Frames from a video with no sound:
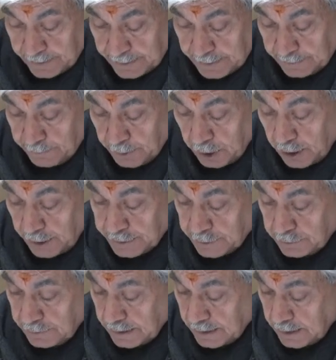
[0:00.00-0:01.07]
He belonged
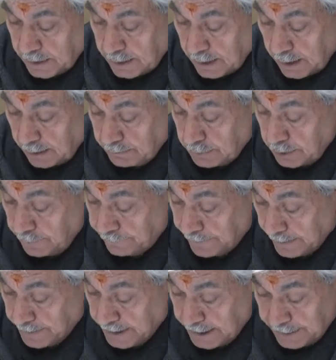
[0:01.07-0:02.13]
to a humble
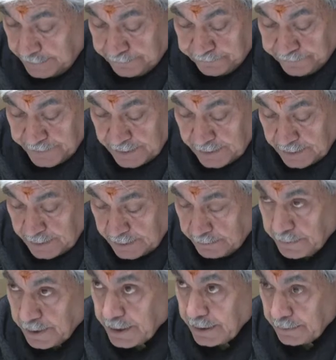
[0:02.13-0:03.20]
family.
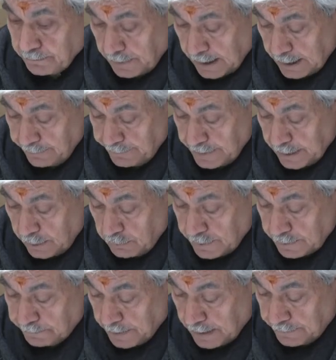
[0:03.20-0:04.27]
Pandit Malviya
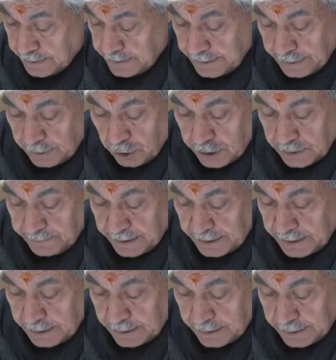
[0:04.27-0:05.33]
overpowered economic
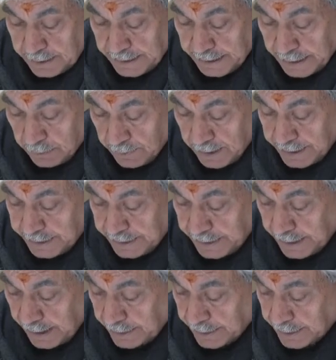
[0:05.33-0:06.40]
inequality
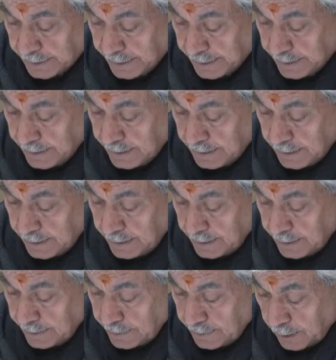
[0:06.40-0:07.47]
rather than
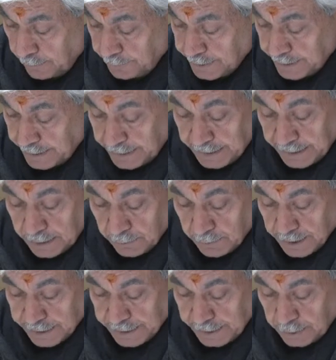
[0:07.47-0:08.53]
allowing
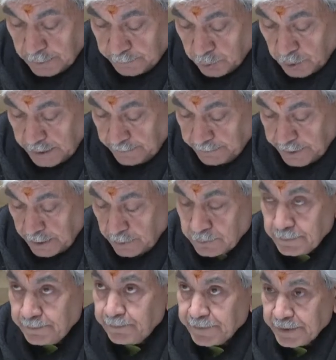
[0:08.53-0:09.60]
inequality to pull him
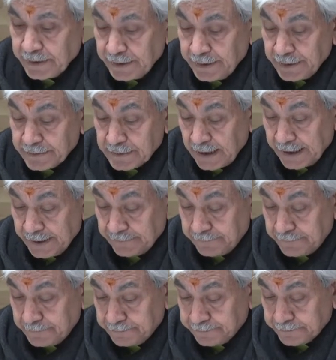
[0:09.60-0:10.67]
down in his
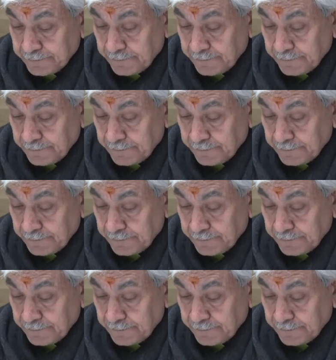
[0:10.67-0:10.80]
life.